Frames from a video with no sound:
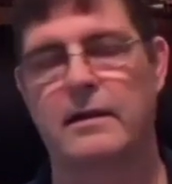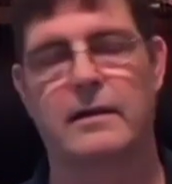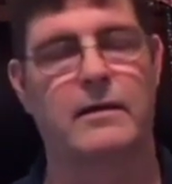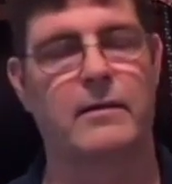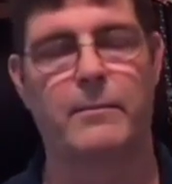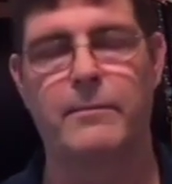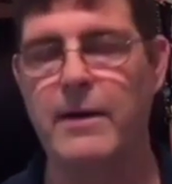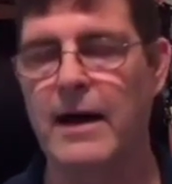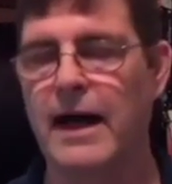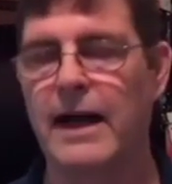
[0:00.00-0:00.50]

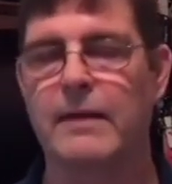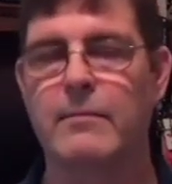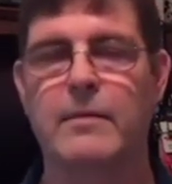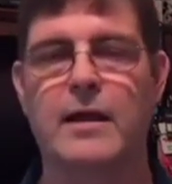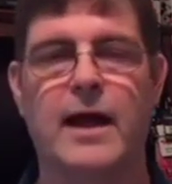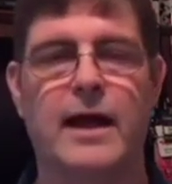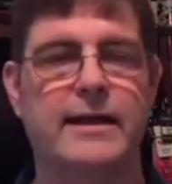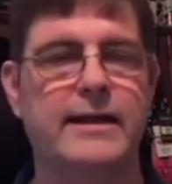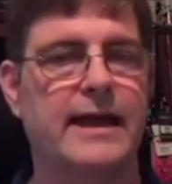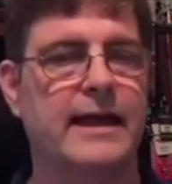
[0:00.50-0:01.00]
The bottom
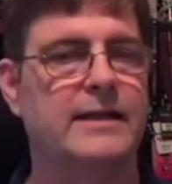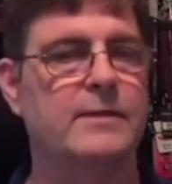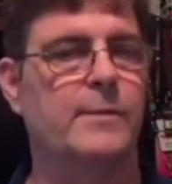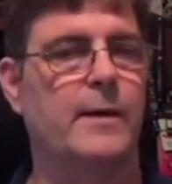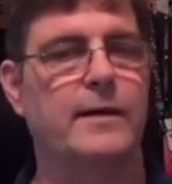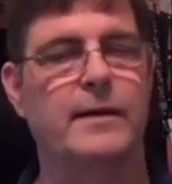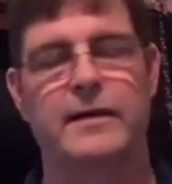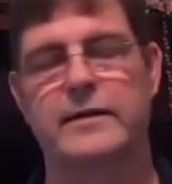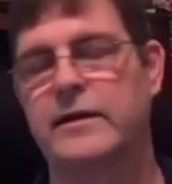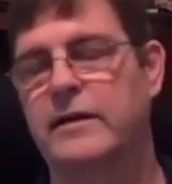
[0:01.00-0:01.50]
line, Dad's
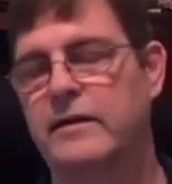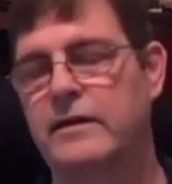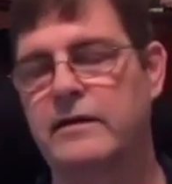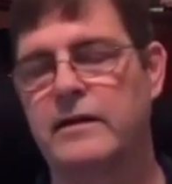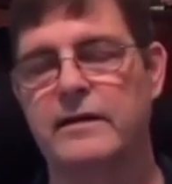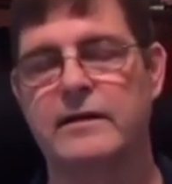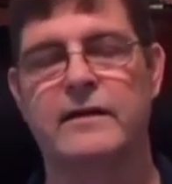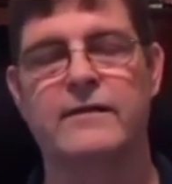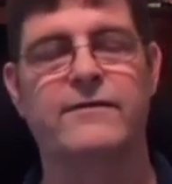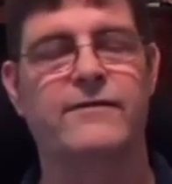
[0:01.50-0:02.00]
bottom line, you're
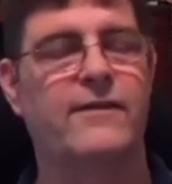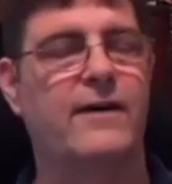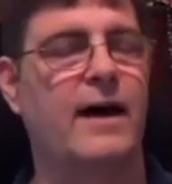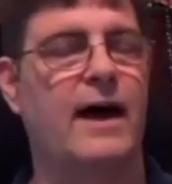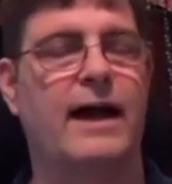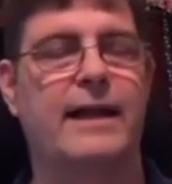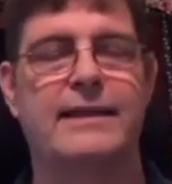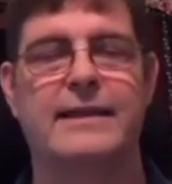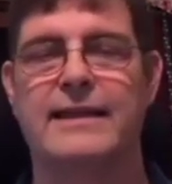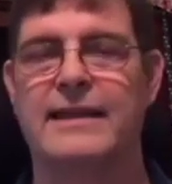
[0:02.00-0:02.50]
going to
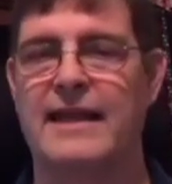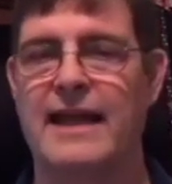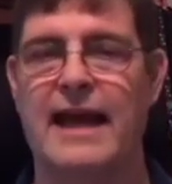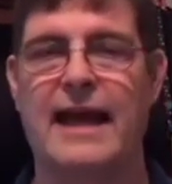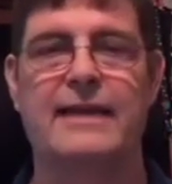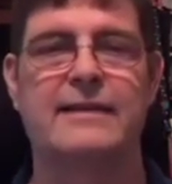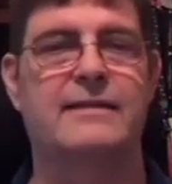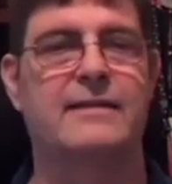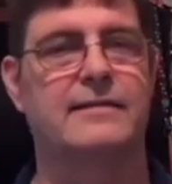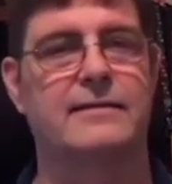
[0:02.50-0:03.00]
find
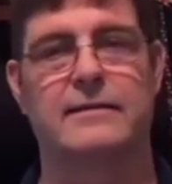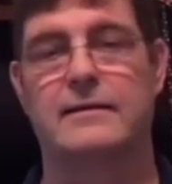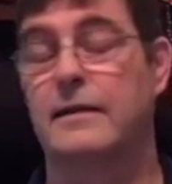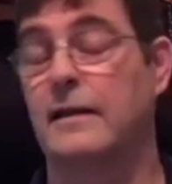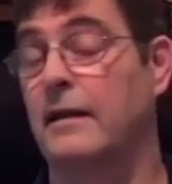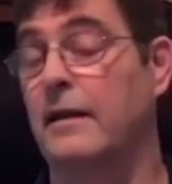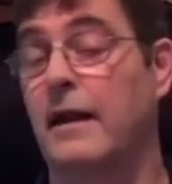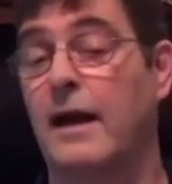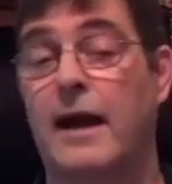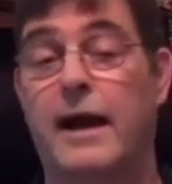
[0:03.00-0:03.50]
that the
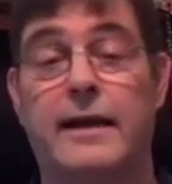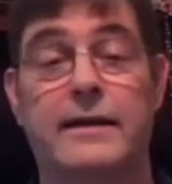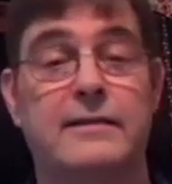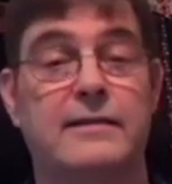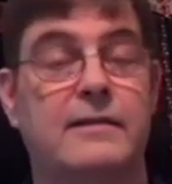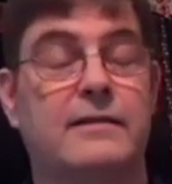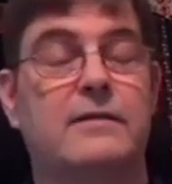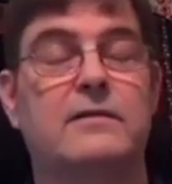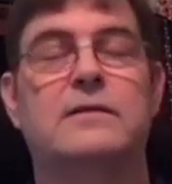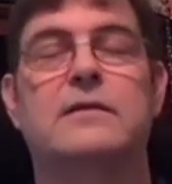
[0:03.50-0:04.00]

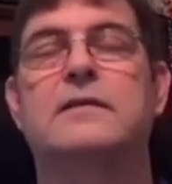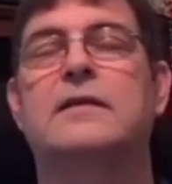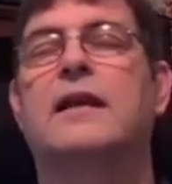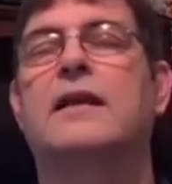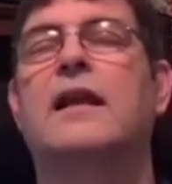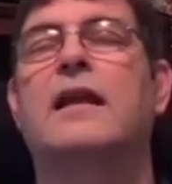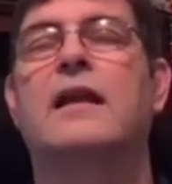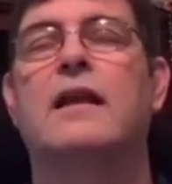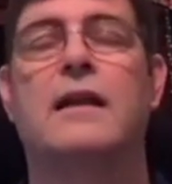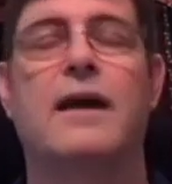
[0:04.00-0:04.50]
lines, you're just
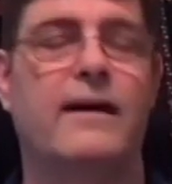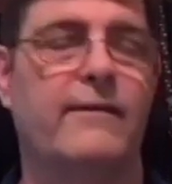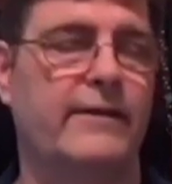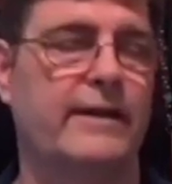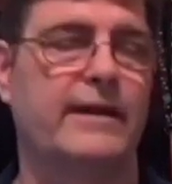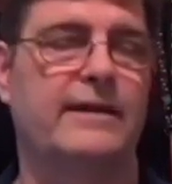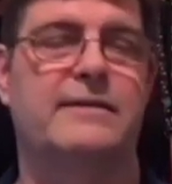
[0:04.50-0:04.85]
going to love it.